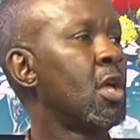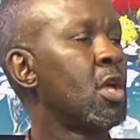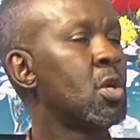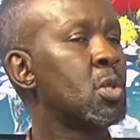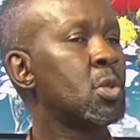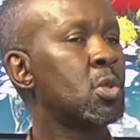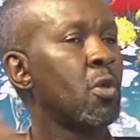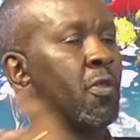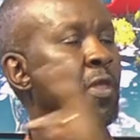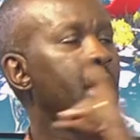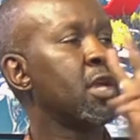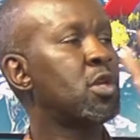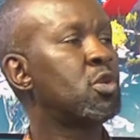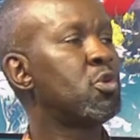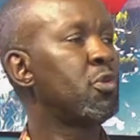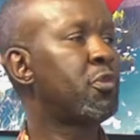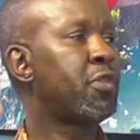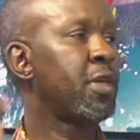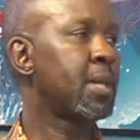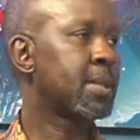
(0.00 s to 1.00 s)
So there are
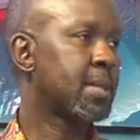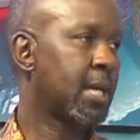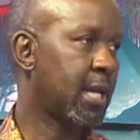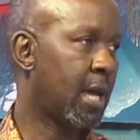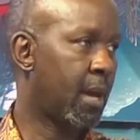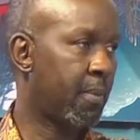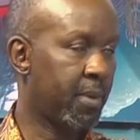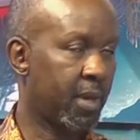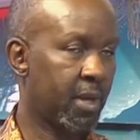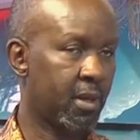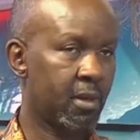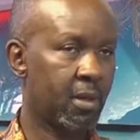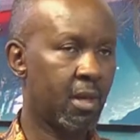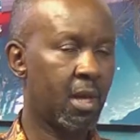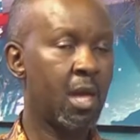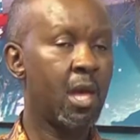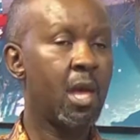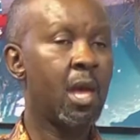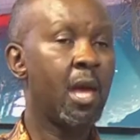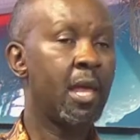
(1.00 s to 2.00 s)
two things that happen.
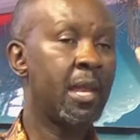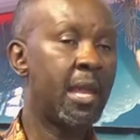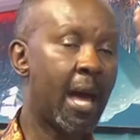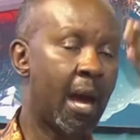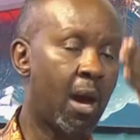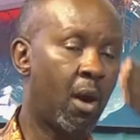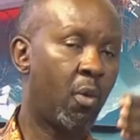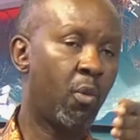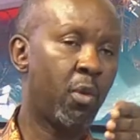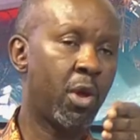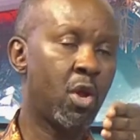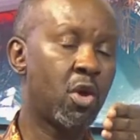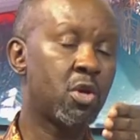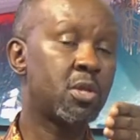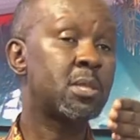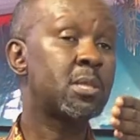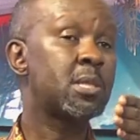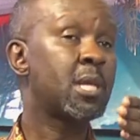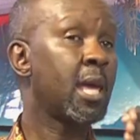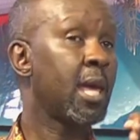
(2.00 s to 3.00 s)
Now, we're not
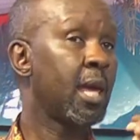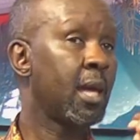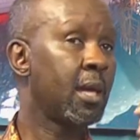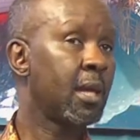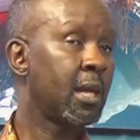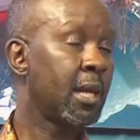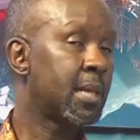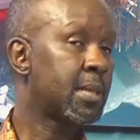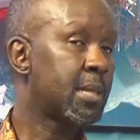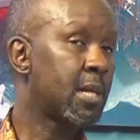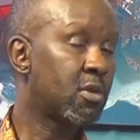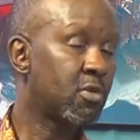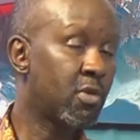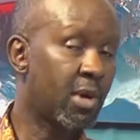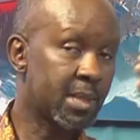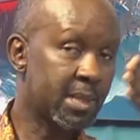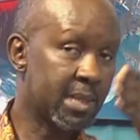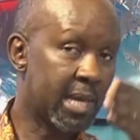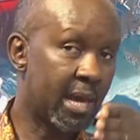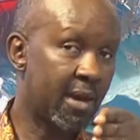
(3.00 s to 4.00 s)
saying, listen to
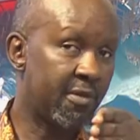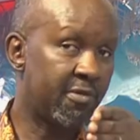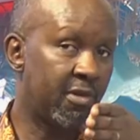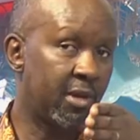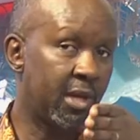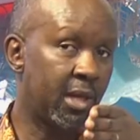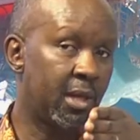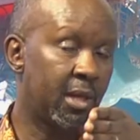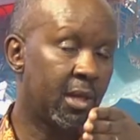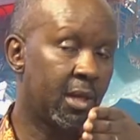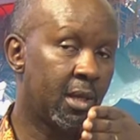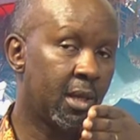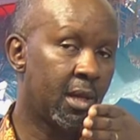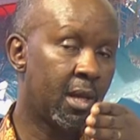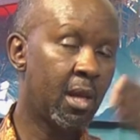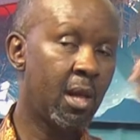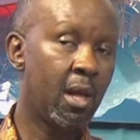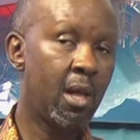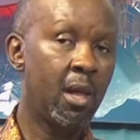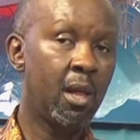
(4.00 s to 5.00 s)
us carefully.
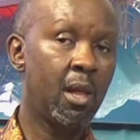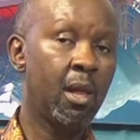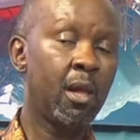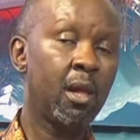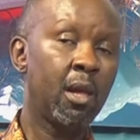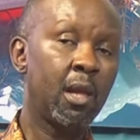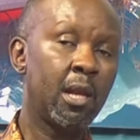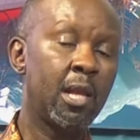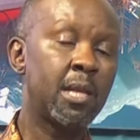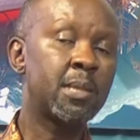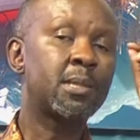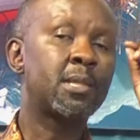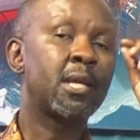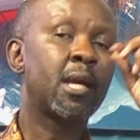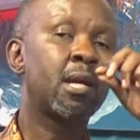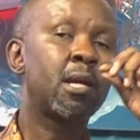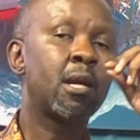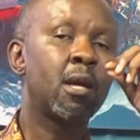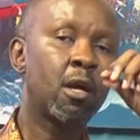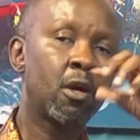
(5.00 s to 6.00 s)
Let's
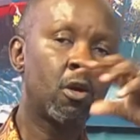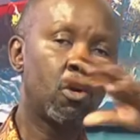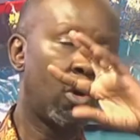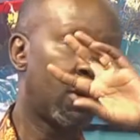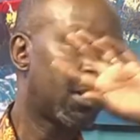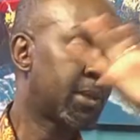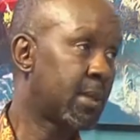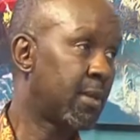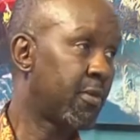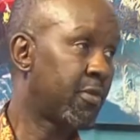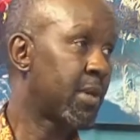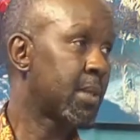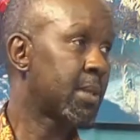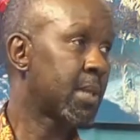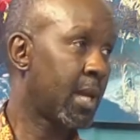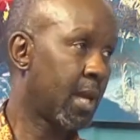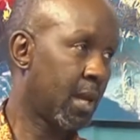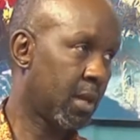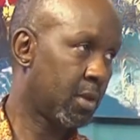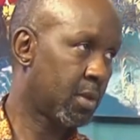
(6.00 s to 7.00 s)
take God's different
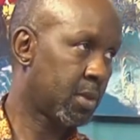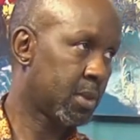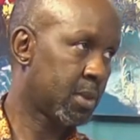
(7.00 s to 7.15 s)
scenarios.